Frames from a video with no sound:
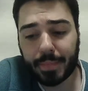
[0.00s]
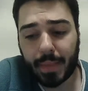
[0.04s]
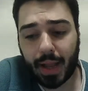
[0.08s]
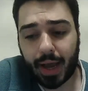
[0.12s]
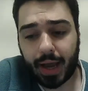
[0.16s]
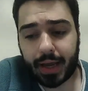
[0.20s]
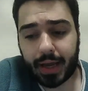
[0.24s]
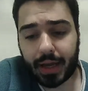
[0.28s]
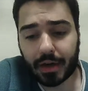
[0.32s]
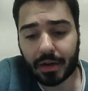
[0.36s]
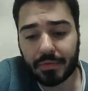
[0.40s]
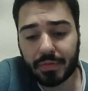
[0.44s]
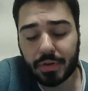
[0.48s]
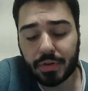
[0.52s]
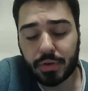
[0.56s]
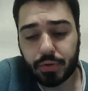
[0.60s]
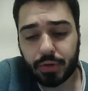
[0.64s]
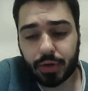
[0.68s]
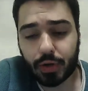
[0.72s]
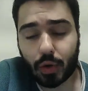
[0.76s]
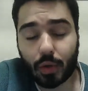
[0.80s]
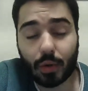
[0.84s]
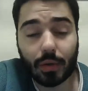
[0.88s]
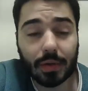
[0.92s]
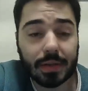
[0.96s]
interviewed a
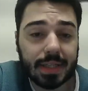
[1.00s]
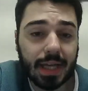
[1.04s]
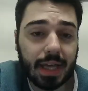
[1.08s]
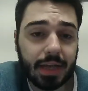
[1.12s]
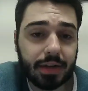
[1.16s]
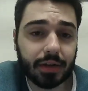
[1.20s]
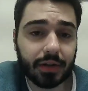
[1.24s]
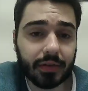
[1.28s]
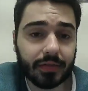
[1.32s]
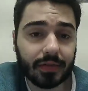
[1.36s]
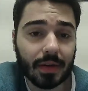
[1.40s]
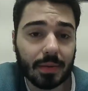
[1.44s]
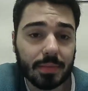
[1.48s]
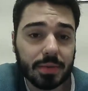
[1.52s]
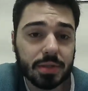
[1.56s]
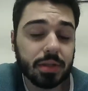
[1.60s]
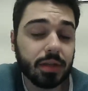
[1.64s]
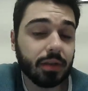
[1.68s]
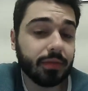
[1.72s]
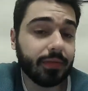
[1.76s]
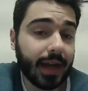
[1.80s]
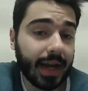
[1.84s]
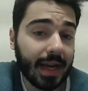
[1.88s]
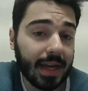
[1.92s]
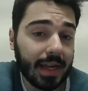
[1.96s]
goaltender from
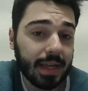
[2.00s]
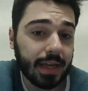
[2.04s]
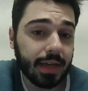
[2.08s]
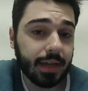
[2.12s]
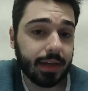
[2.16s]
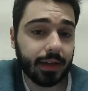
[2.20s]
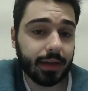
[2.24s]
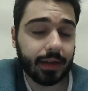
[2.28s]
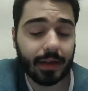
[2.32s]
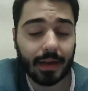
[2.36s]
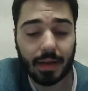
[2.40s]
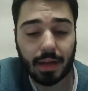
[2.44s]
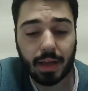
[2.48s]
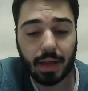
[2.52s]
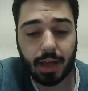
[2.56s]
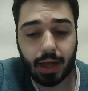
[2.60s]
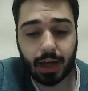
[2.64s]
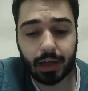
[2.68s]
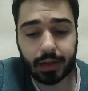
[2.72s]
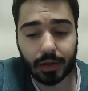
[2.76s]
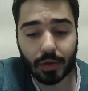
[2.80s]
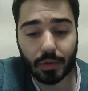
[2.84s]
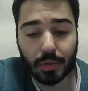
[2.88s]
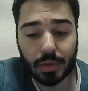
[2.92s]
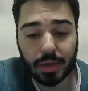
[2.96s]
Slovenia,
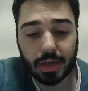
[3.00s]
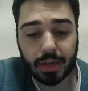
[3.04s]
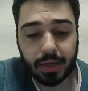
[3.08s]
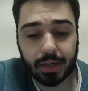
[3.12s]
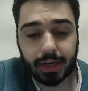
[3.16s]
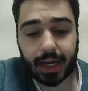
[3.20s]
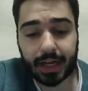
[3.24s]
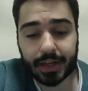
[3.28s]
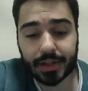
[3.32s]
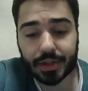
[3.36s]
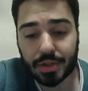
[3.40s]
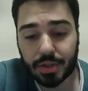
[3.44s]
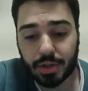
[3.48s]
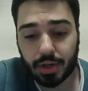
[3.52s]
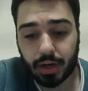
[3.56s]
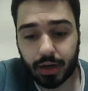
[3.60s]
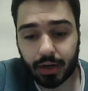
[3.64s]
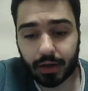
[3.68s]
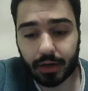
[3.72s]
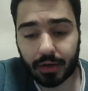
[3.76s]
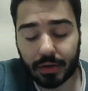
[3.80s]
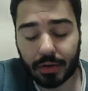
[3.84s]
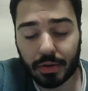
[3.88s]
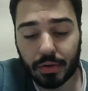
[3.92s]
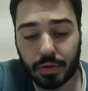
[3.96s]
Luka
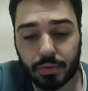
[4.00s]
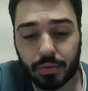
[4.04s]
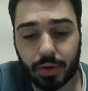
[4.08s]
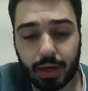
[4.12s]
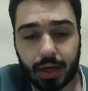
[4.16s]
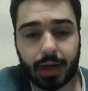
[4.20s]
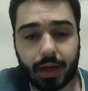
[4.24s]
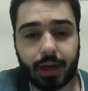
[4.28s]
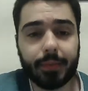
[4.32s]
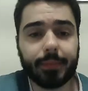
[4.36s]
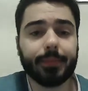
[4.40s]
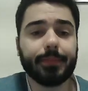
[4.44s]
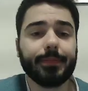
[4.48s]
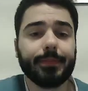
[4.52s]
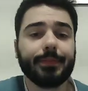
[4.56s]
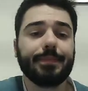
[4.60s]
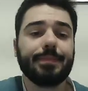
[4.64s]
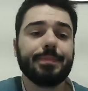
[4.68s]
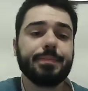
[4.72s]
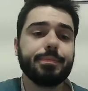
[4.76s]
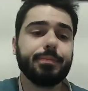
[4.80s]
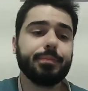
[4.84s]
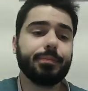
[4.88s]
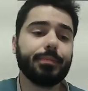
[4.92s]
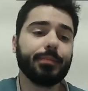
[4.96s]
Grachnar, who
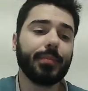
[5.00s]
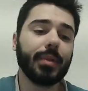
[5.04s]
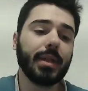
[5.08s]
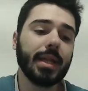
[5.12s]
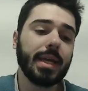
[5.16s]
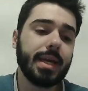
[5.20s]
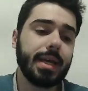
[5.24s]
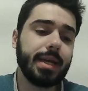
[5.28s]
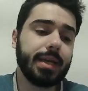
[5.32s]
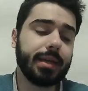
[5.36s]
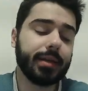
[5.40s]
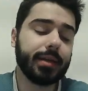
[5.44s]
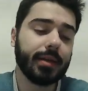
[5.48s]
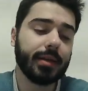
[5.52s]
played